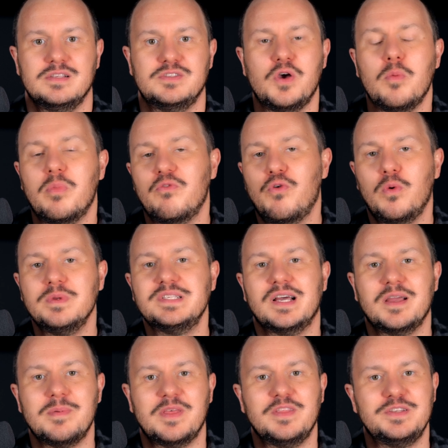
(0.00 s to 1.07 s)
So before we talk
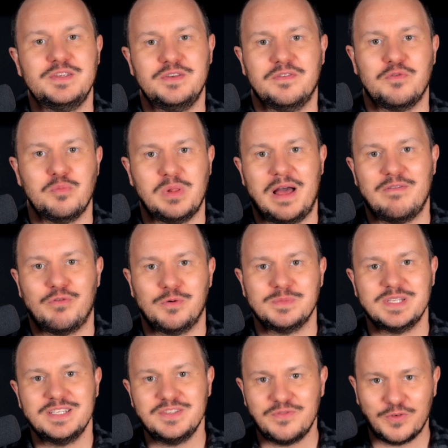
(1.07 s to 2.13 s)
about the two different platforms,
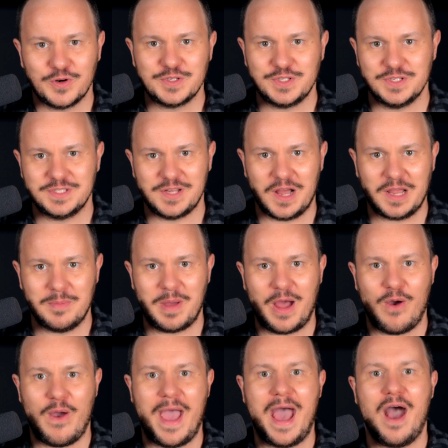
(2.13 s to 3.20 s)
let's first just talk
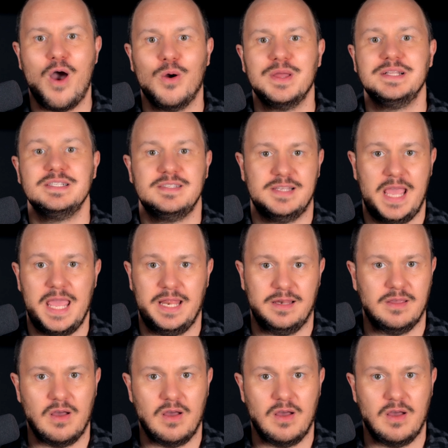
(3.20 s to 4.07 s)
about how insane